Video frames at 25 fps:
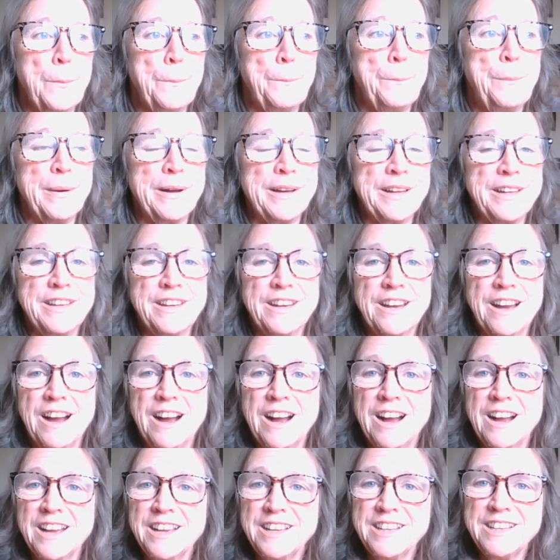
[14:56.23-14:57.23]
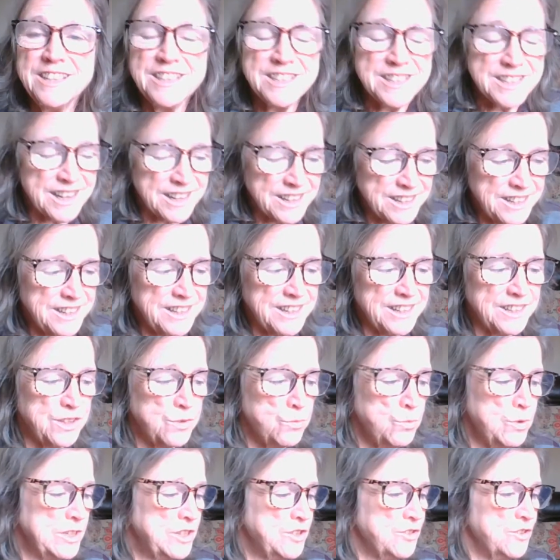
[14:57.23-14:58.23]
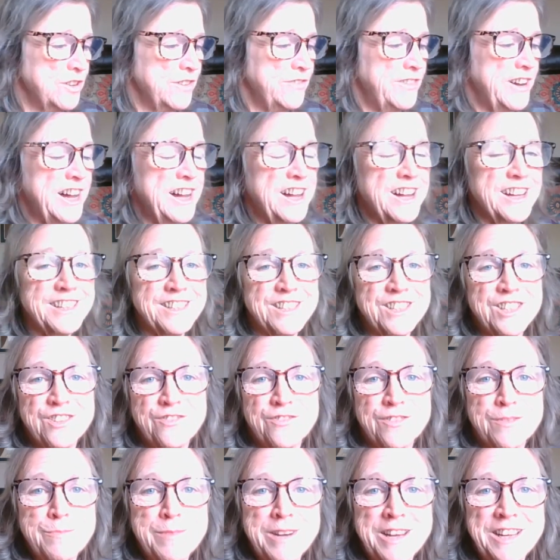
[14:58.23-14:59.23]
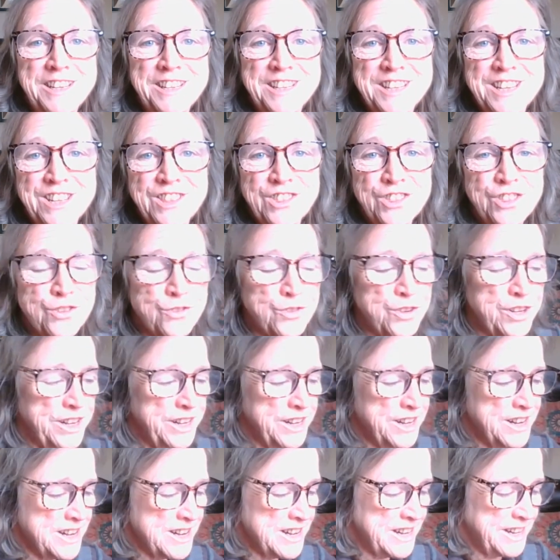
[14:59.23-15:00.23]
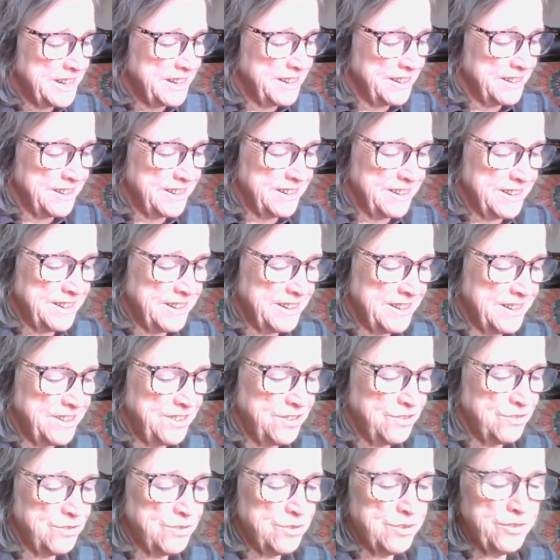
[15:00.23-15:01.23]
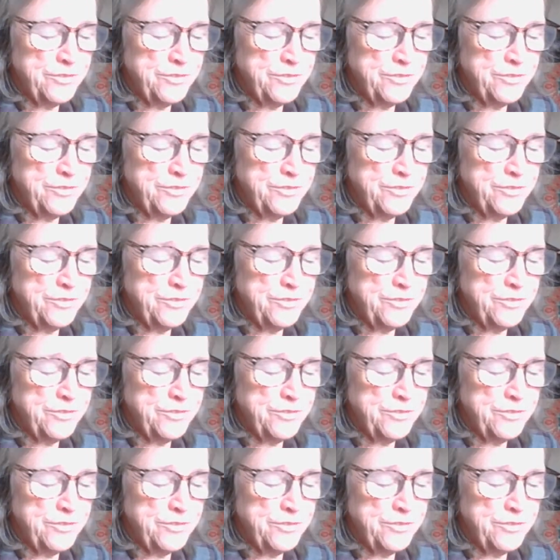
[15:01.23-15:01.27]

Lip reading: but I decided on The Wizard of Oz from 1939. And I don't